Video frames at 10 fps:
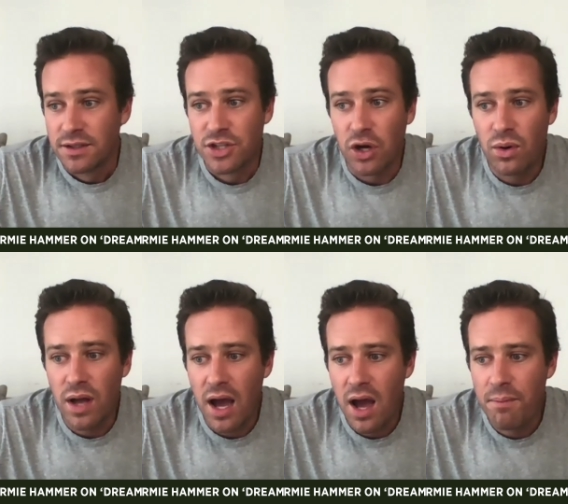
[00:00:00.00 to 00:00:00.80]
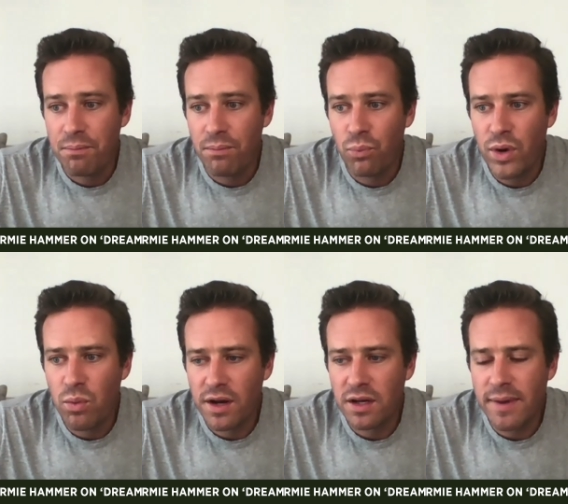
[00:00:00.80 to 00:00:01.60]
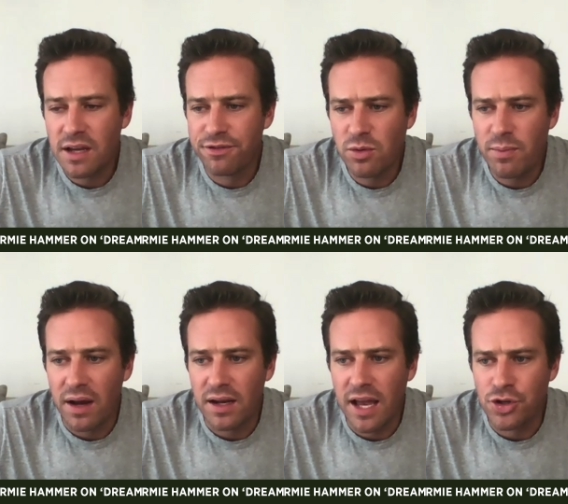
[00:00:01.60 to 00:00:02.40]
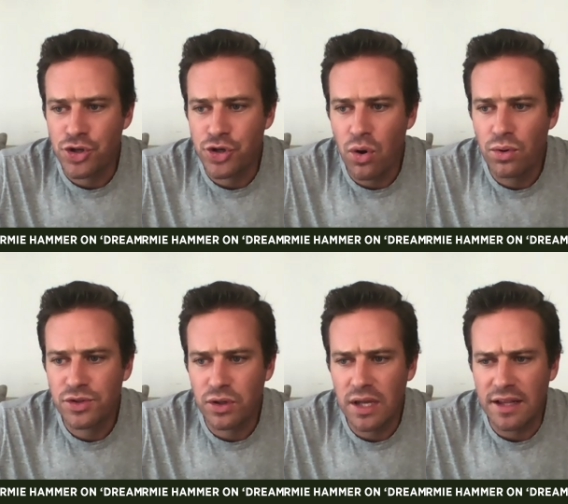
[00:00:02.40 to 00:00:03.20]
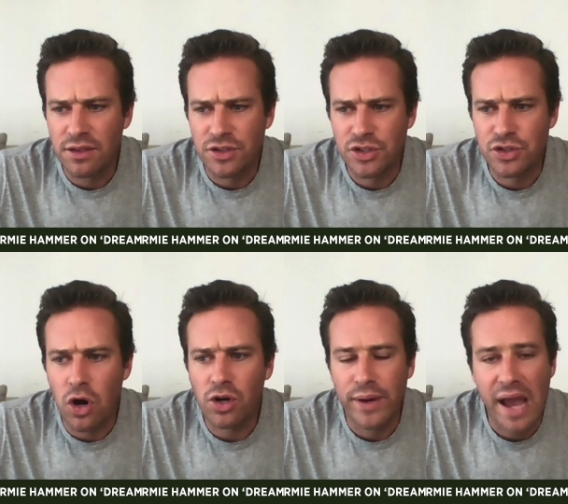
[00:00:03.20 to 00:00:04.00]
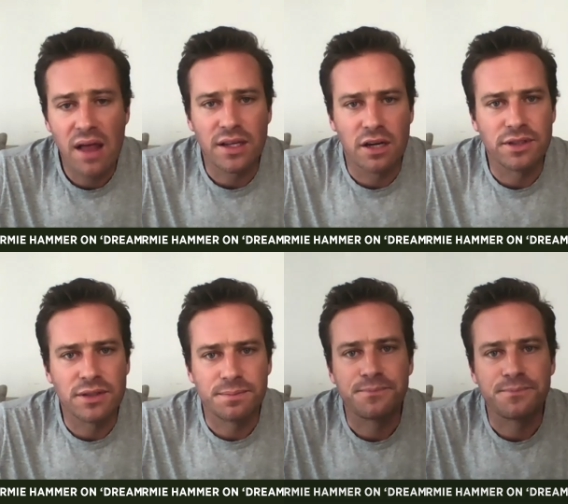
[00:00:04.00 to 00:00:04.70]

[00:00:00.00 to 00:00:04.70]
so we wanted to make a film about it and show sort of like the stark reality of it.